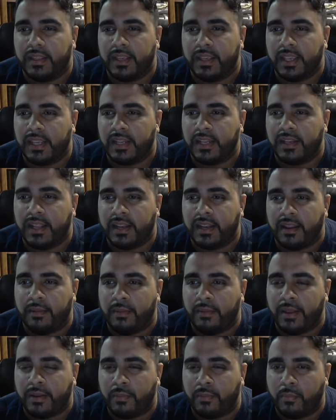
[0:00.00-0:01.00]
in
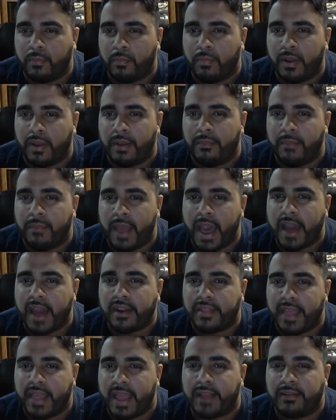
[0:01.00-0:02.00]
a
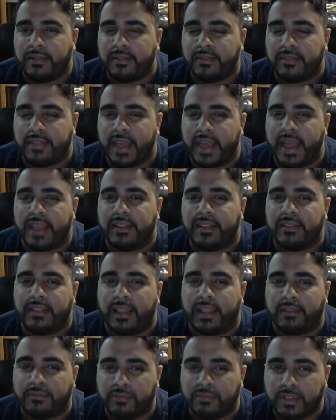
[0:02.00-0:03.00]
matter
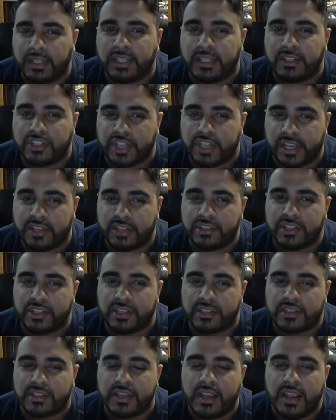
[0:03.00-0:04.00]
that really
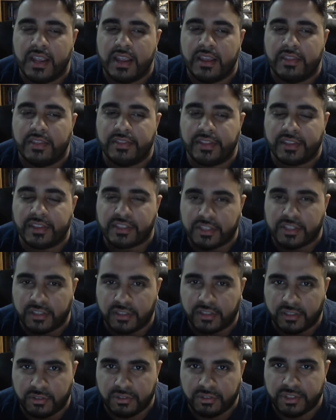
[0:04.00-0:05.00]
changes the
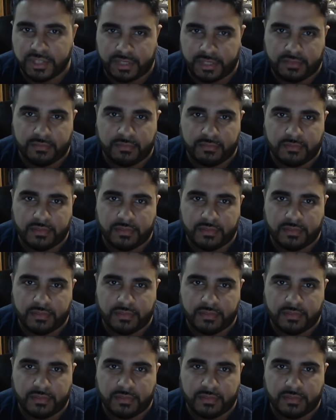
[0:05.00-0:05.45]
solution.